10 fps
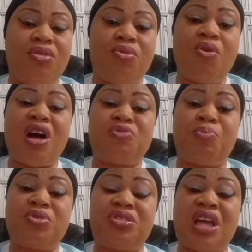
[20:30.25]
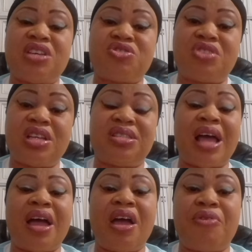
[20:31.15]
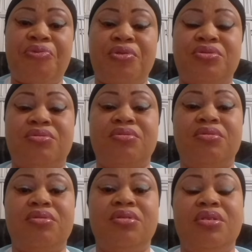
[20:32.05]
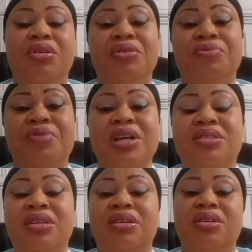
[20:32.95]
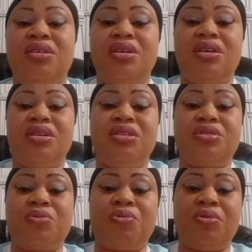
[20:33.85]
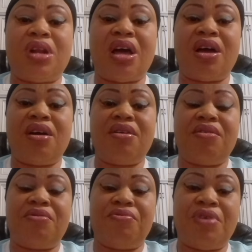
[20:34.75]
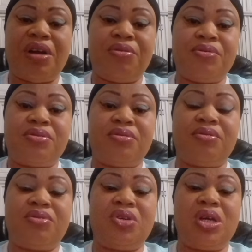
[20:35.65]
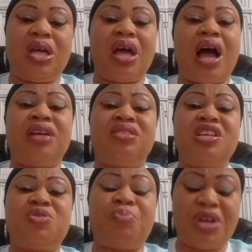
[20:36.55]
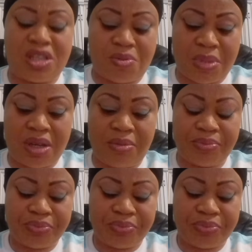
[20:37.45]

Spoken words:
their effort in fighting this coronavirus. And this brings me